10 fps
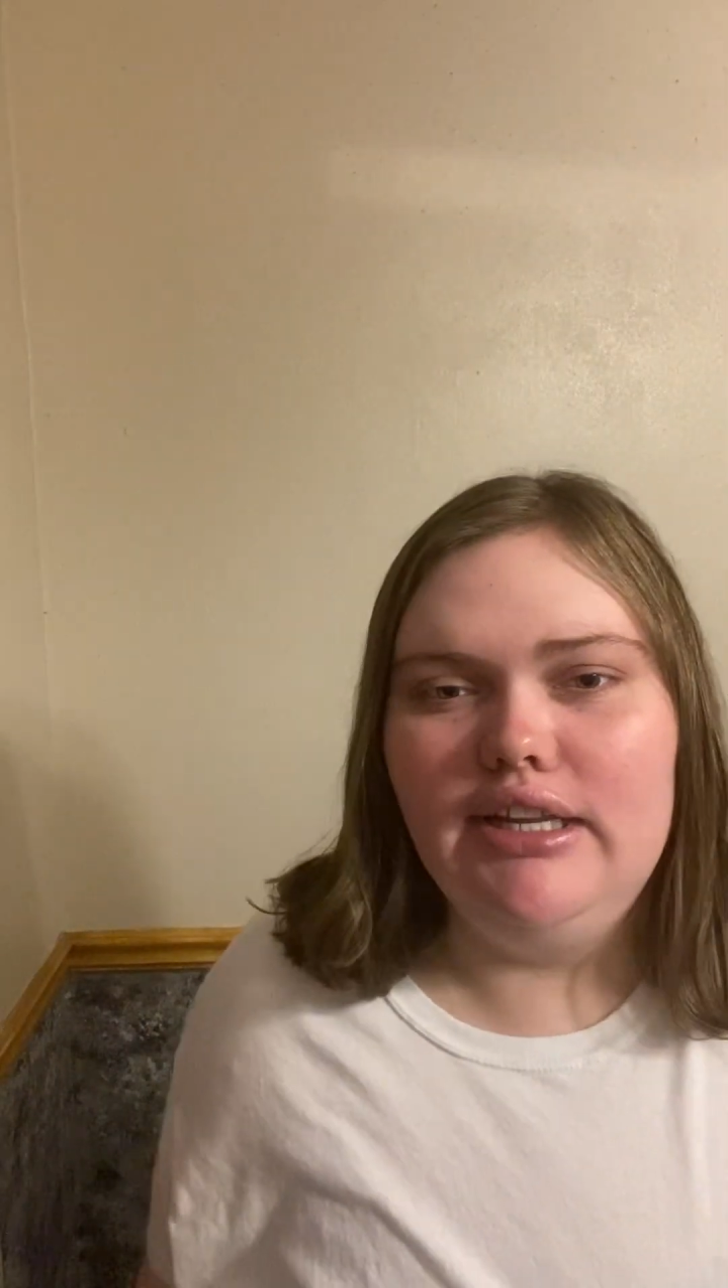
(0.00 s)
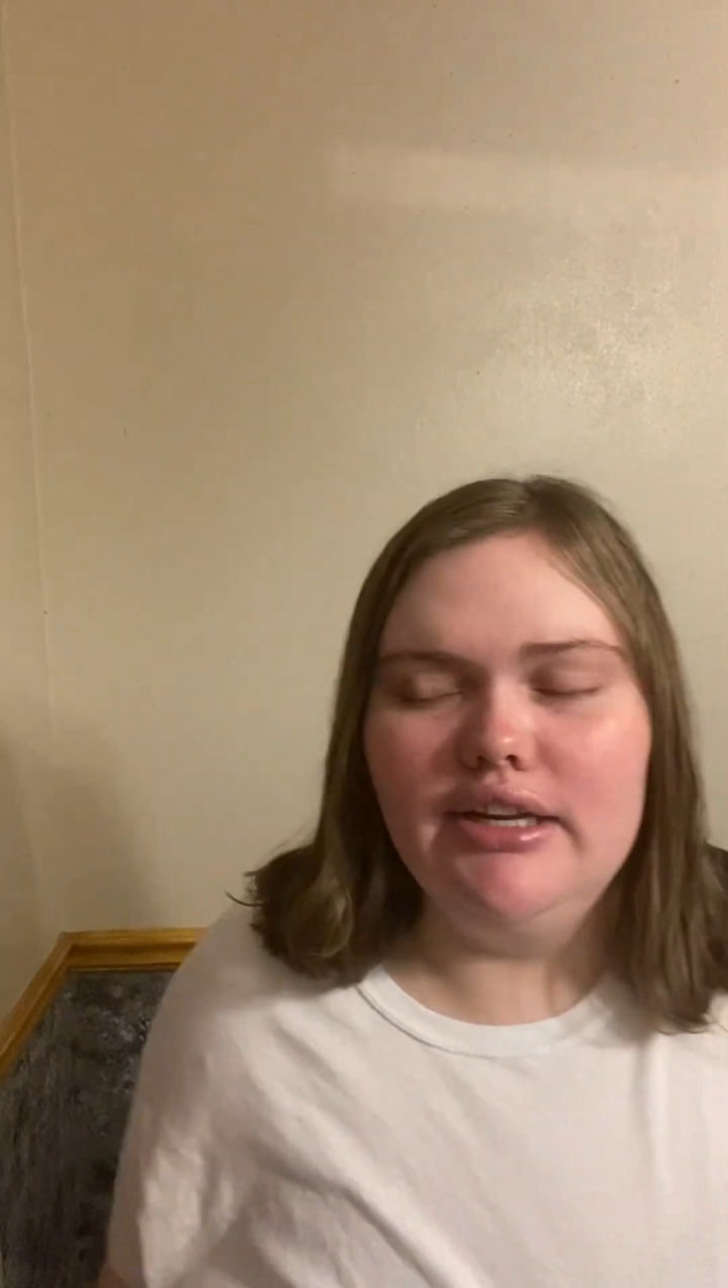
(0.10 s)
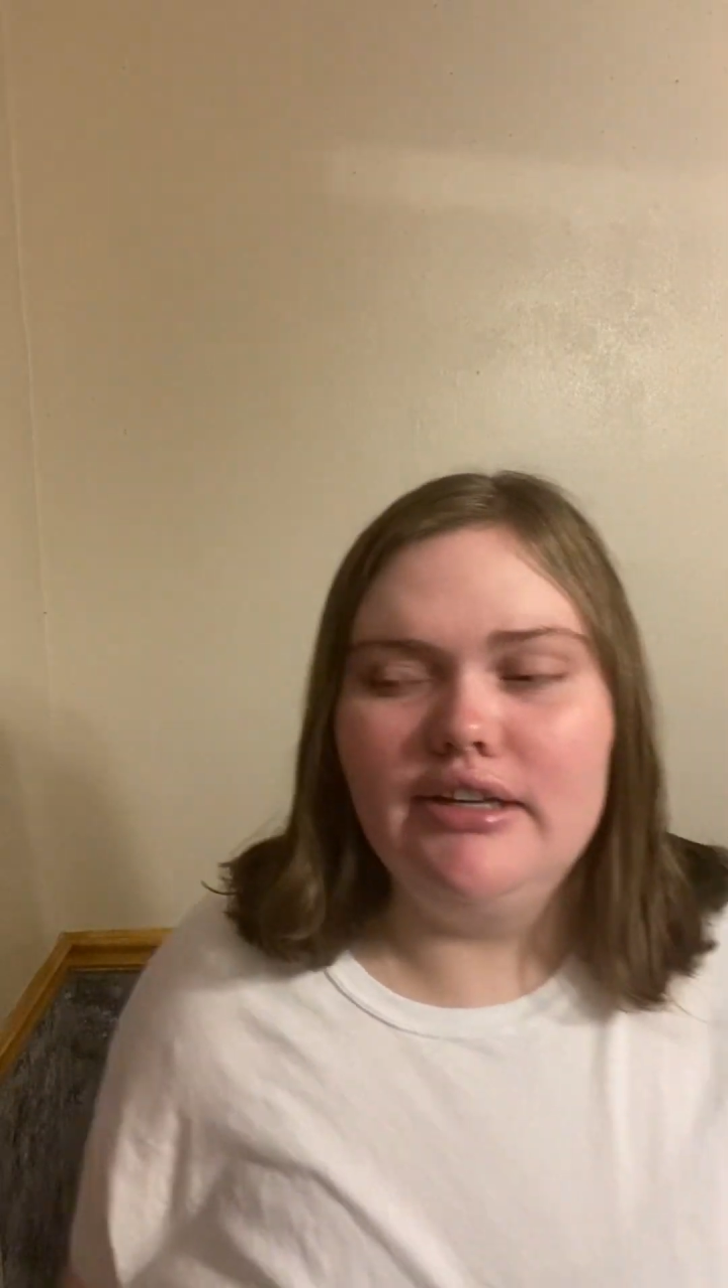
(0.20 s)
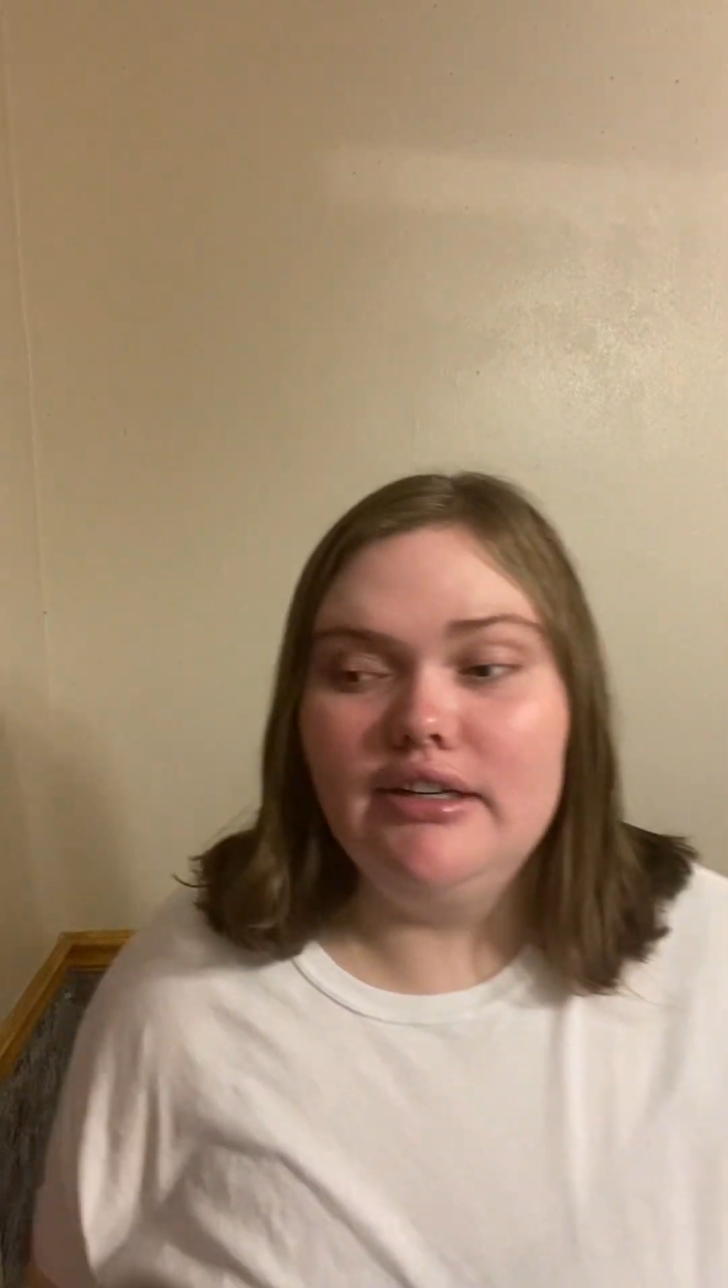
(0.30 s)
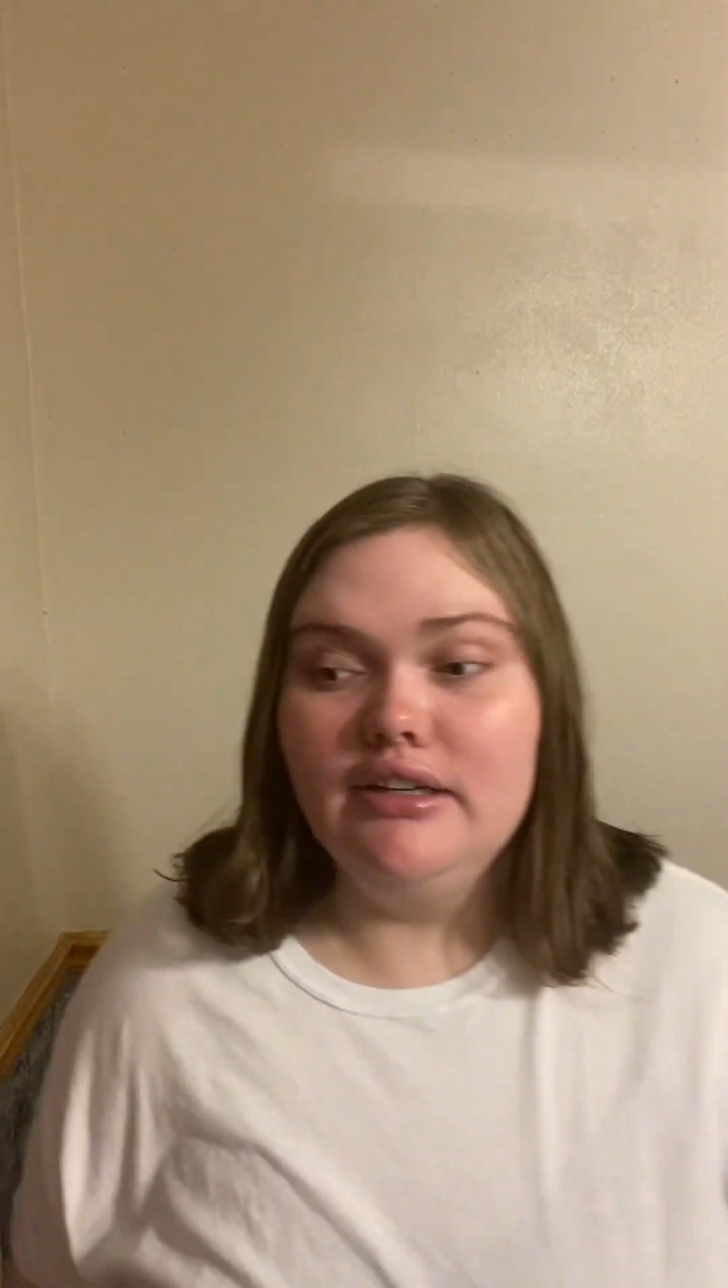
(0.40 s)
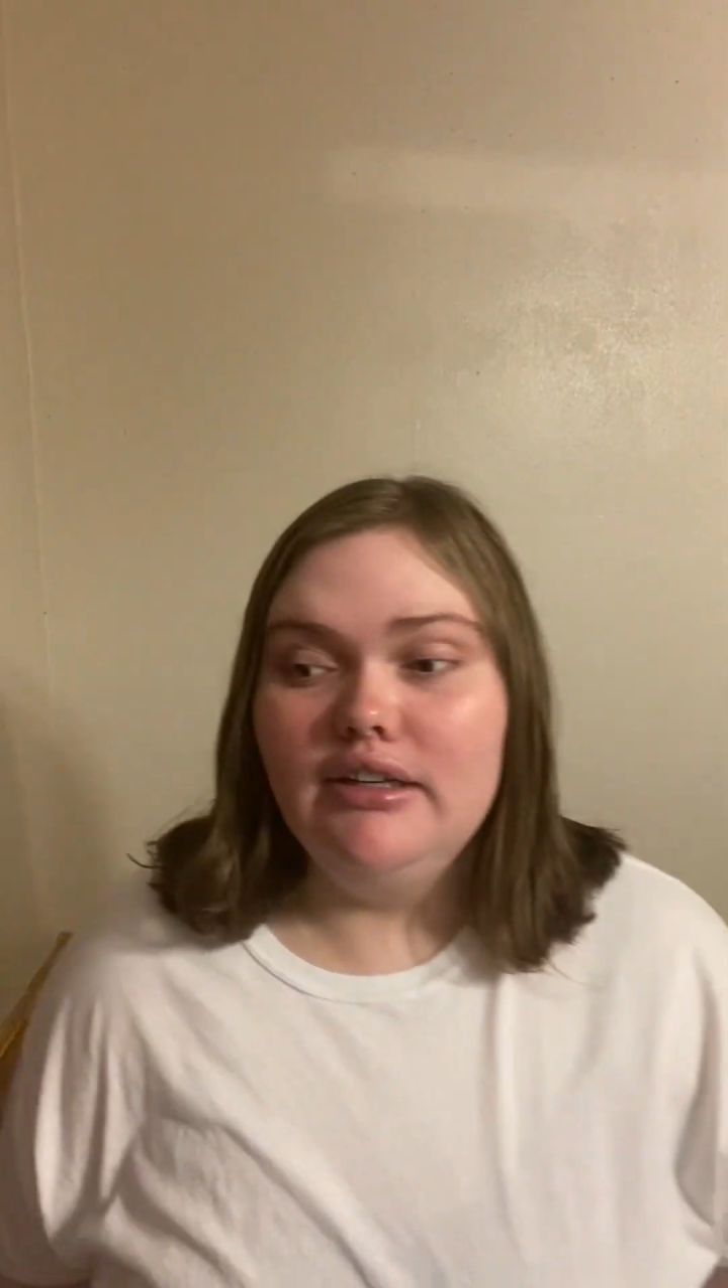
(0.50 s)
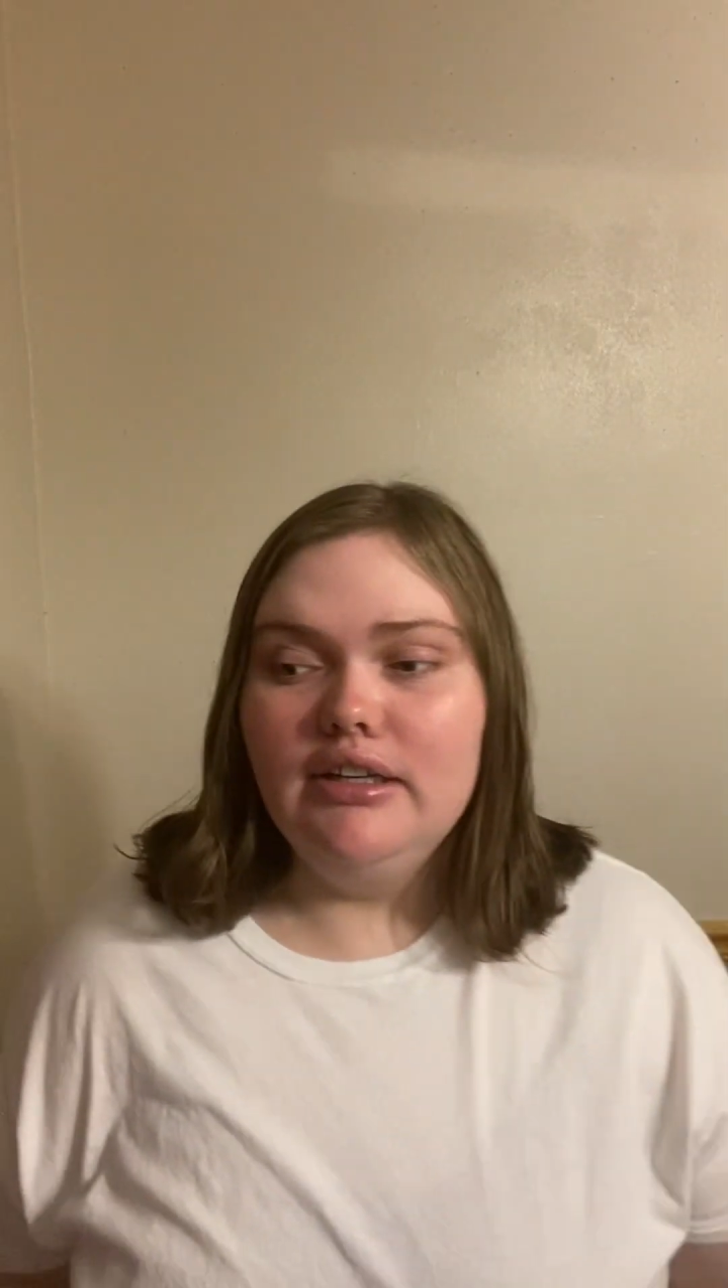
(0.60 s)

here.